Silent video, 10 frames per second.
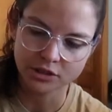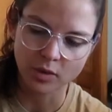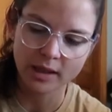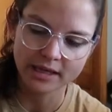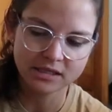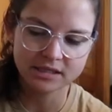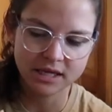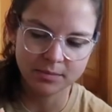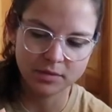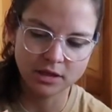So I like to
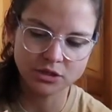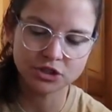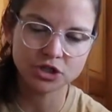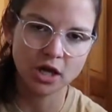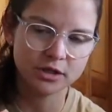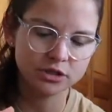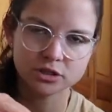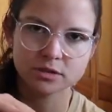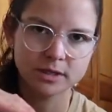tape these shut just